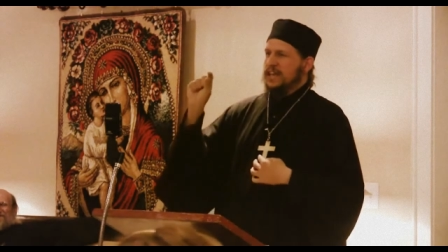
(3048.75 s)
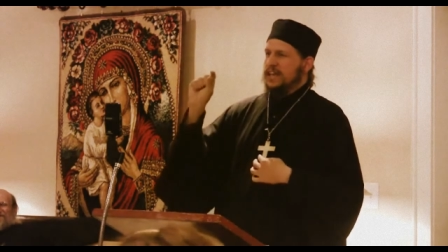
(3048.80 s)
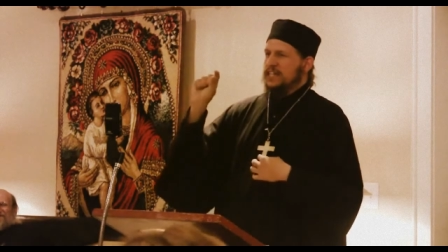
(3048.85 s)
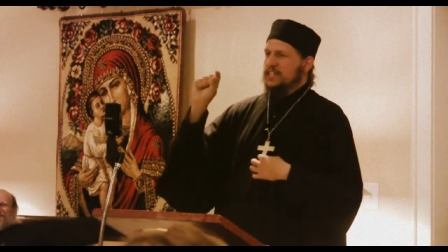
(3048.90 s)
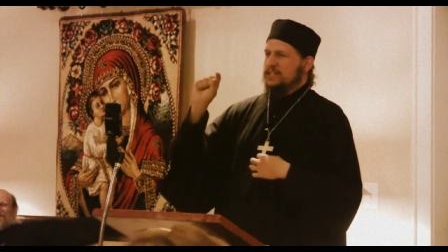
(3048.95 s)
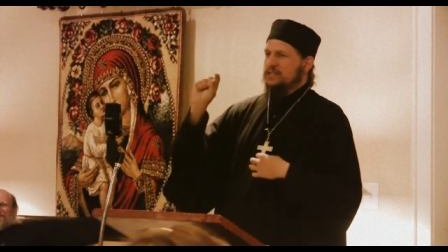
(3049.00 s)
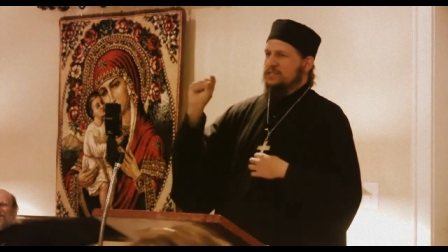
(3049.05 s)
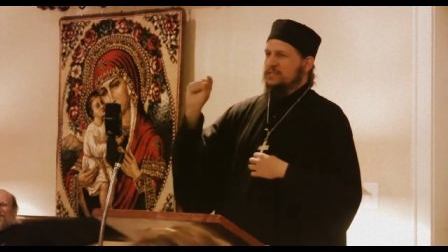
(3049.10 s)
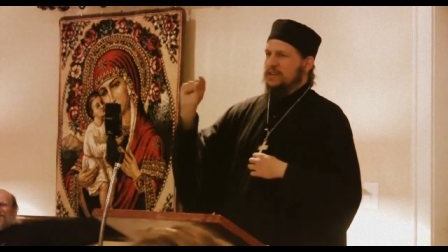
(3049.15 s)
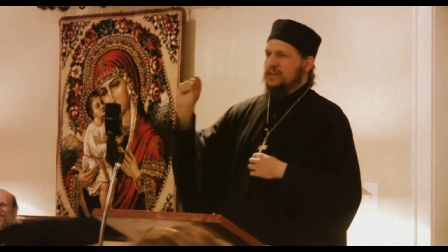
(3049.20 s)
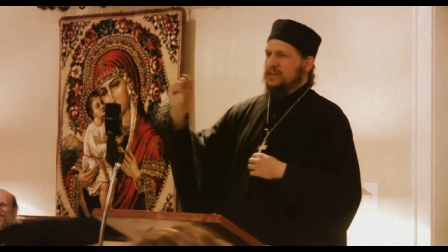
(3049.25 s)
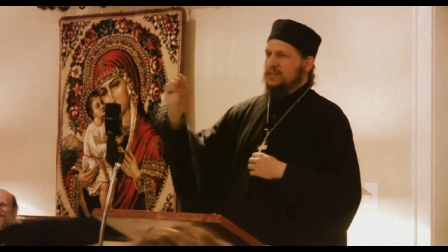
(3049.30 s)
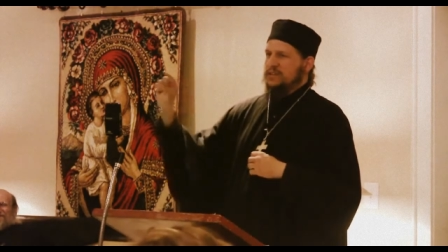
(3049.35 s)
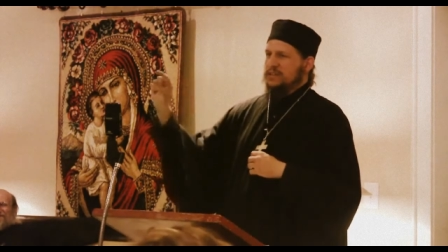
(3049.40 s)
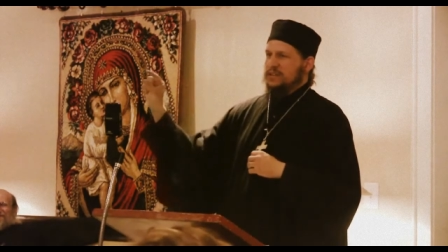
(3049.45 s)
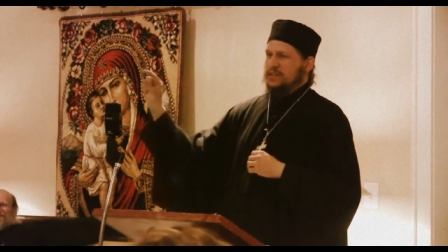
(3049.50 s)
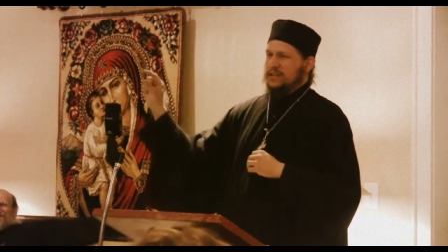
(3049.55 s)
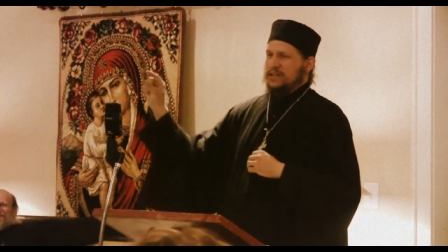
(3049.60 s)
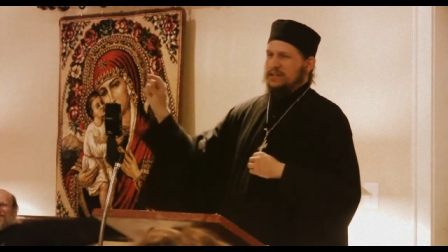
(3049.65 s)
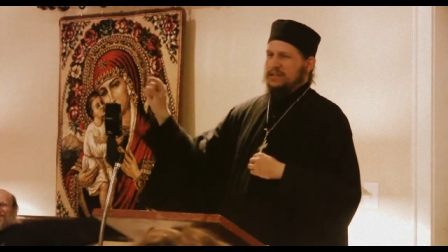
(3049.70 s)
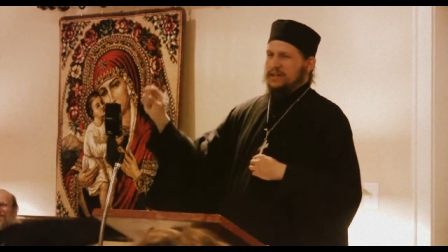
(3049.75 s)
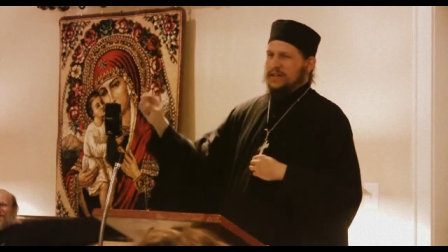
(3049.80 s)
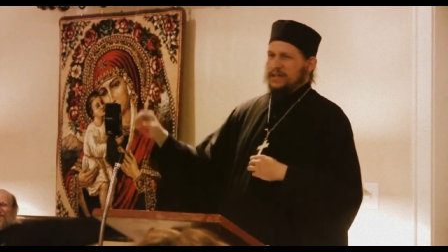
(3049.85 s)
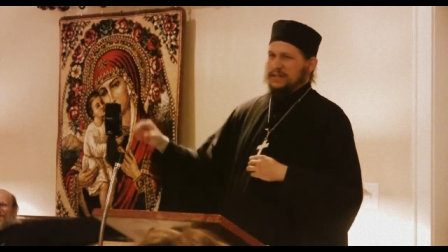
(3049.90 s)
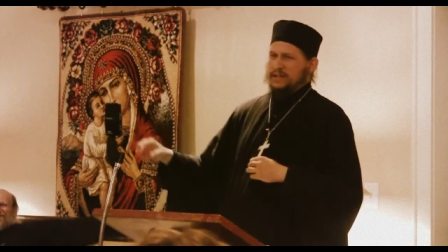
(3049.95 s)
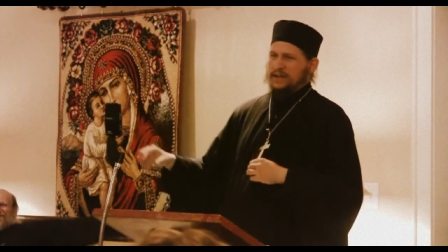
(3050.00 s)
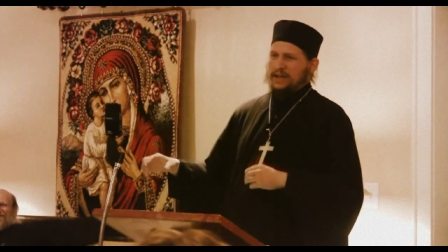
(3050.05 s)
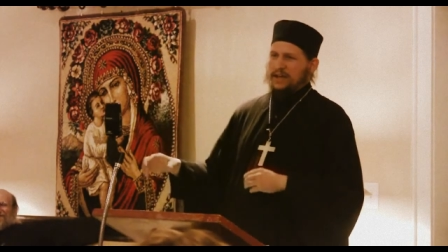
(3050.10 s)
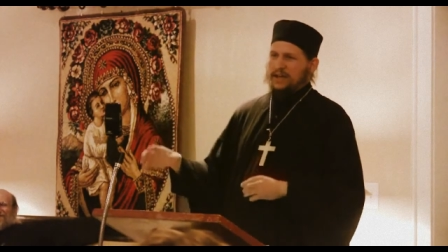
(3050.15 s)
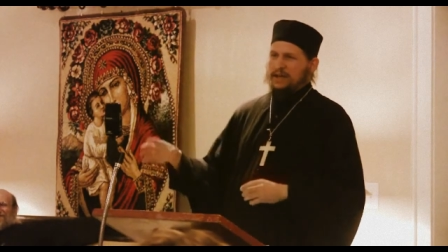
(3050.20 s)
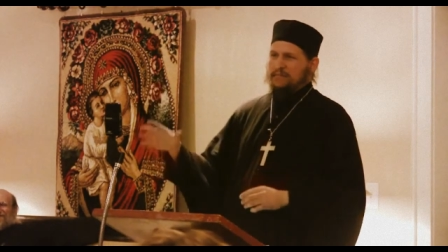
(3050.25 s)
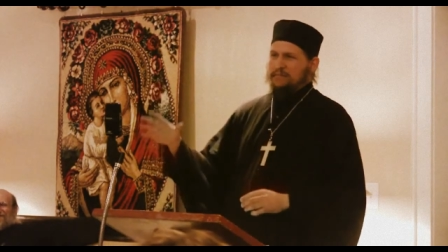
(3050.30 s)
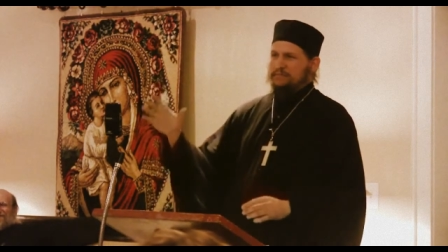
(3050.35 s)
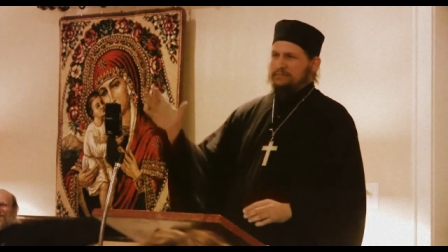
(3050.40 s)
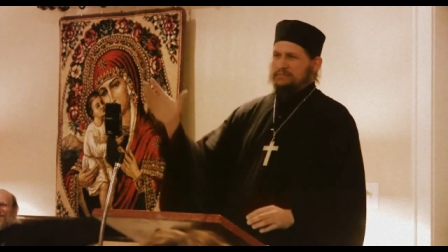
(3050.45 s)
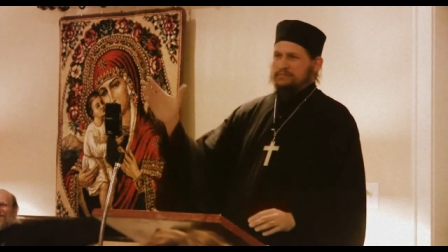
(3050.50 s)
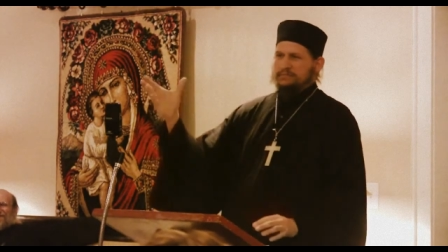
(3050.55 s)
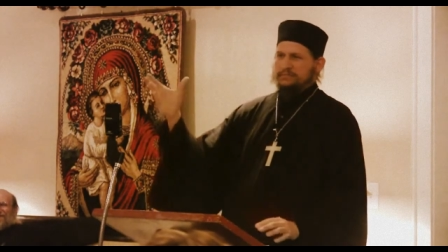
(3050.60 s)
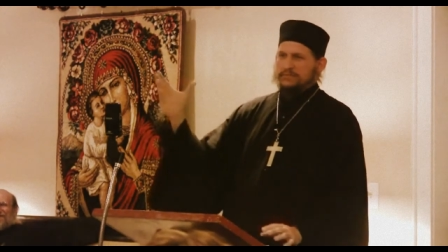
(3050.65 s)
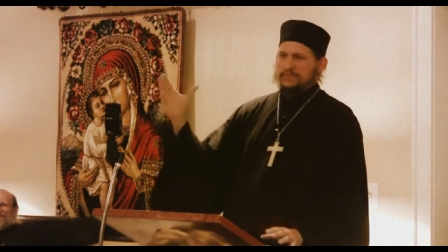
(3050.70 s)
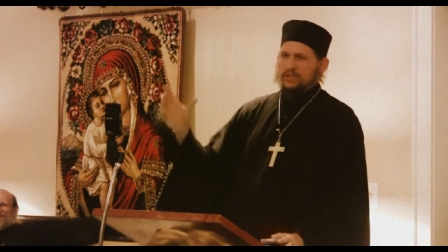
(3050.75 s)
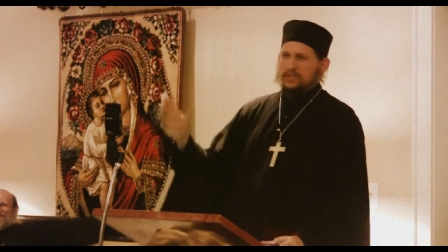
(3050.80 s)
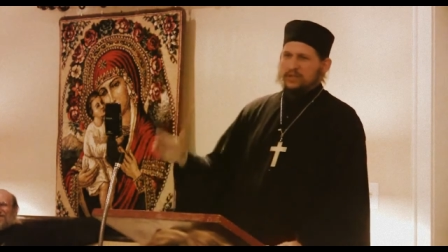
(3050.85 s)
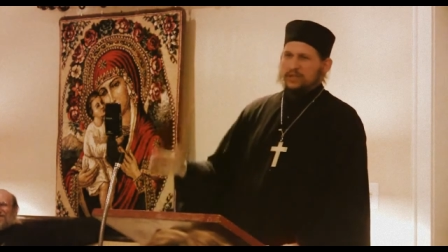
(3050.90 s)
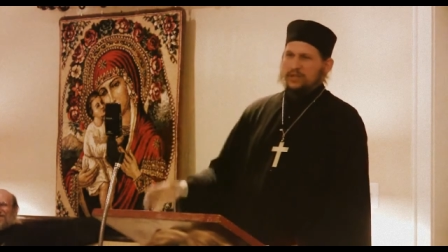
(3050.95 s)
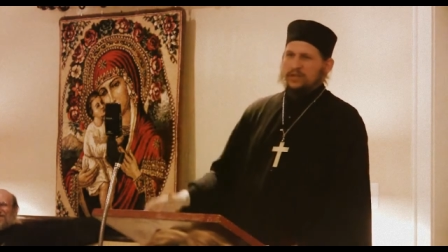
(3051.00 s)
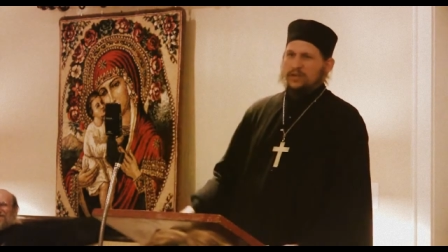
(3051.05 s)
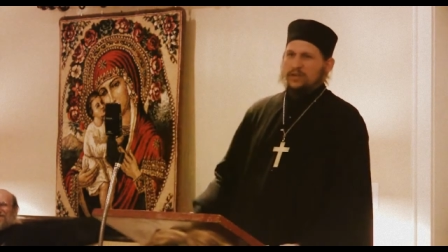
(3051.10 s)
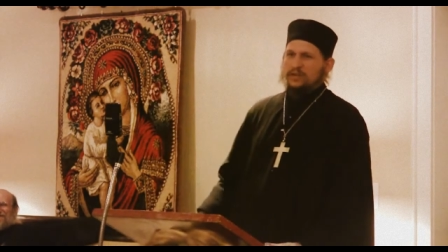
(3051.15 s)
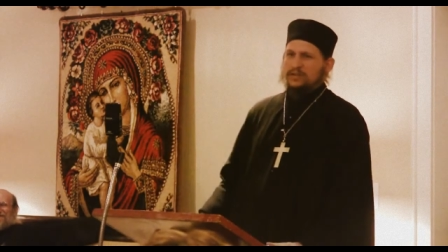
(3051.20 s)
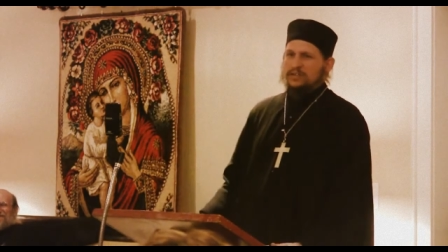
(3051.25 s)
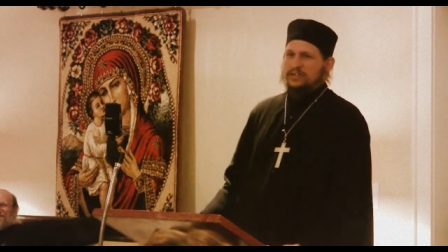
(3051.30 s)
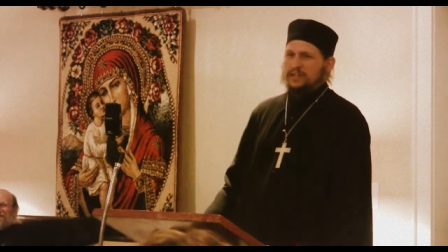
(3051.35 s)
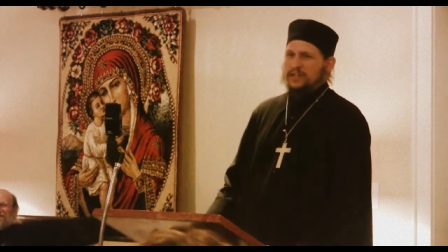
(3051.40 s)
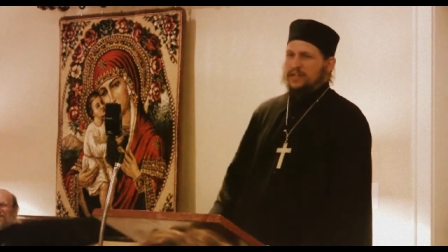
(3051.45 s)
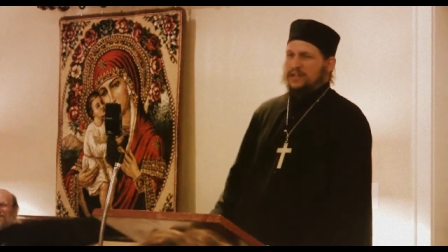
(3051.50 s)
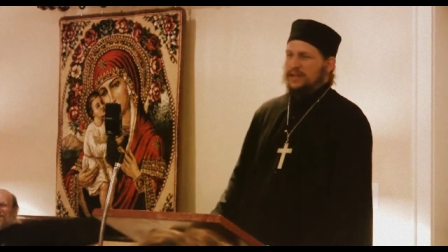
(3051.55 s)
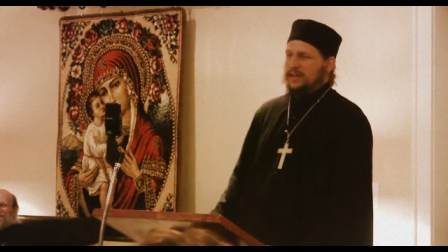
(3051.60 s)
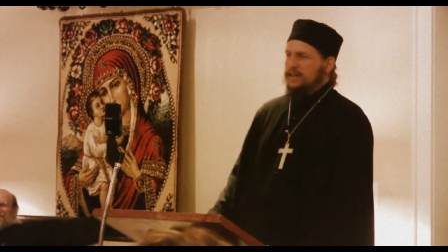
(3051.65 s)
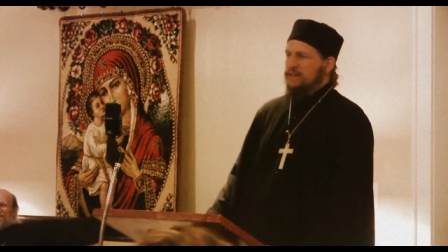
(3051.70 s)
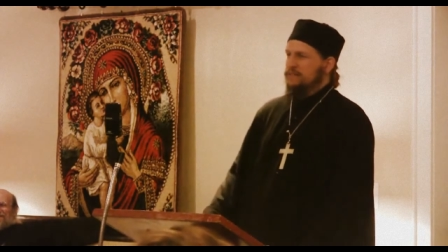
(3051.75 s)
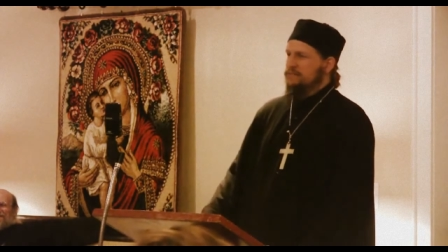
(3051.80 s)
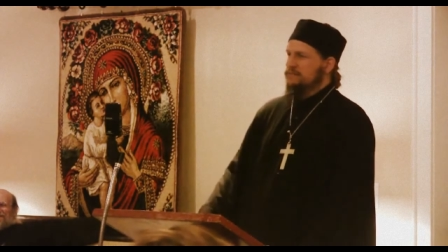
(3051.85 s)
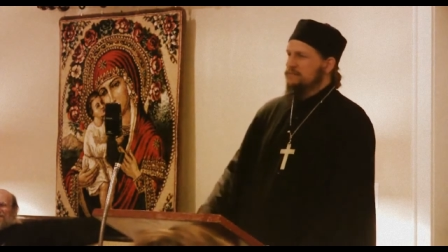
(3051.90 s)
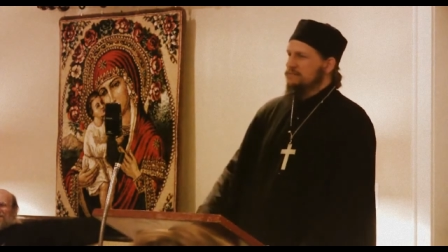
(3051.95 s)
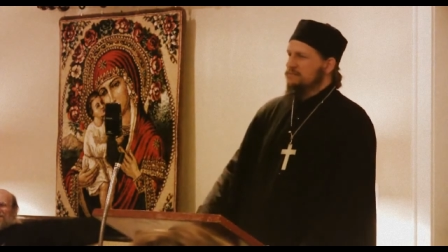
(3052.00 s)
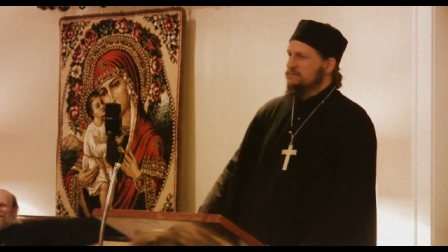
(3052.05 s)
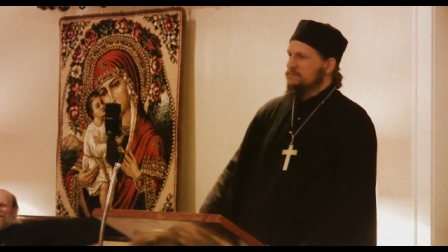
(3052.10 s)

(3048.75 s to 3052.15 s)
ancientfaith.com. You can go and check it out.